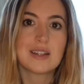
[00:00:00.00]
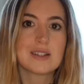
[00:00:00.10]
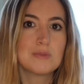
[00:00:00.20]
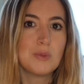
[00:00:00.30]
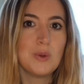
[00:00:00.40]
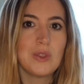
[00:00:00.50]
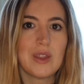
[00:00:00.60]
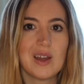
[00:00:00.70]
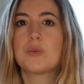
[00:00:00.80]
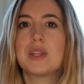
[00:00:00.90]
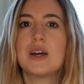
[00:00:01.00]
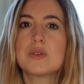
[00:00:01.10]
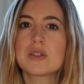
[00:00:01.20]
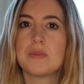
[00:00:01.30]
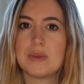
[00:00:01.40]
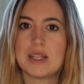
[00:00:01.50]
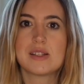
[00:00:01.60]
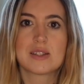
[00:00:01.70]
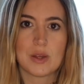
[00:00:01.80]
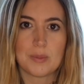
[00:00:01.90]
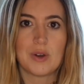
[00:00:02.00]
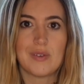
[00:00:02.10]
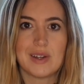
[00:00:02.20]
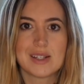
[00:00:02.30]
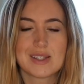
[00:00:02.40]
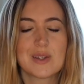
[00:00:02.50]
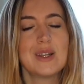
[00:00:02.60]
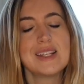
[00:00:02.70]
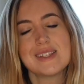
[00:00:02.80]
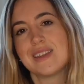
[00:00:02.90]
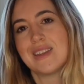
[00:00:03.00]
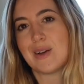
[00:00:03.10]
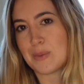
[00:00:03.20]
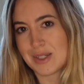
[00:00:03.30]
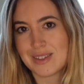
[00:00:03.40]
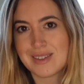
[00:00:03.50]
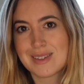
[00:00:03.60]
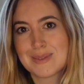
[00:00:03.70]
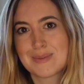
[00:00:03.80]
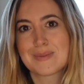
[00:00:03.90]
smooth, and without so many stopovers. So let's see the options.